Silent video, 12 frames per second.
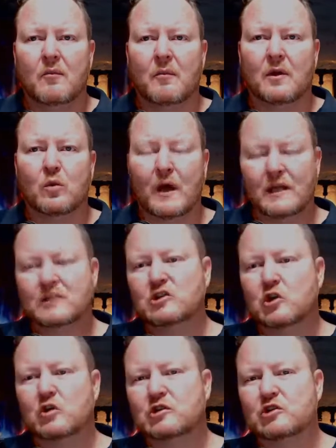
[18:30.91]
But what is
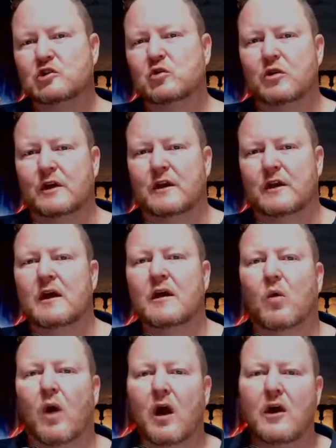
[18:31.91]
your story?
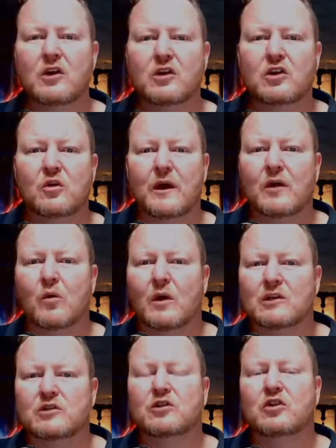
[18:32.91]
Why are you doing
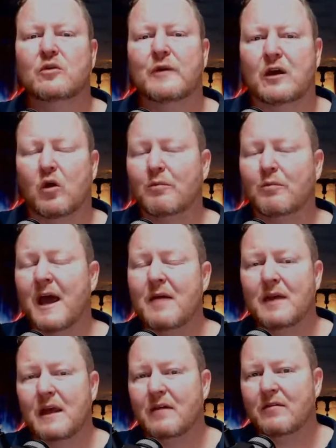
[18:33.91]
what you're doing? Or
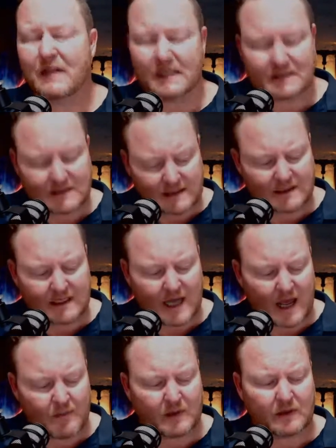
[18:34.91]
maybe even there's things that
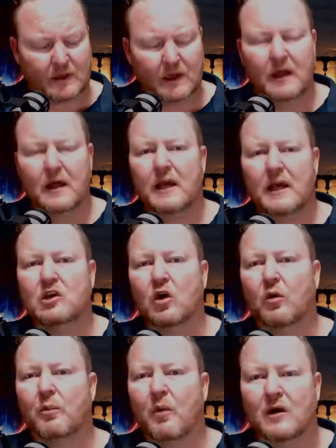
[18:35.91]
happened in
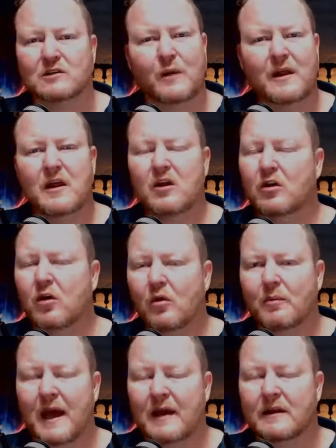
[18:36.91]
your past, whether good or
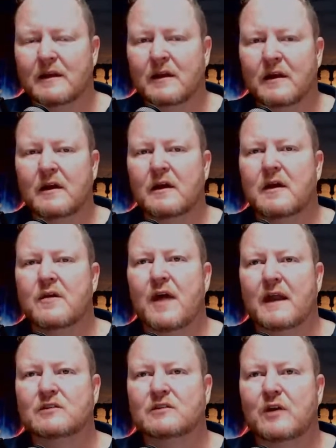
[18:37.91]
bad,
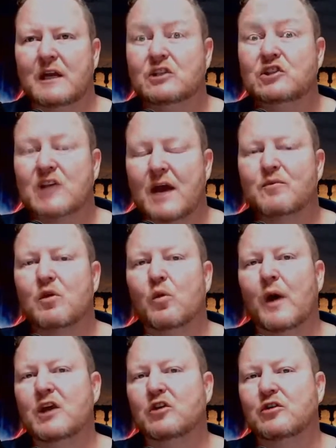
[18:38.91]
that has really shaped the
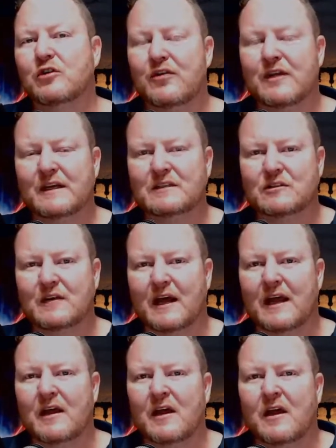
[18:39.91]
way you do things
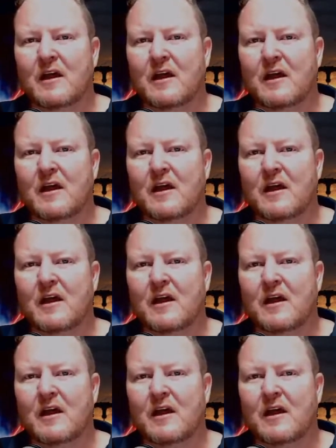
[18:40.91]
today.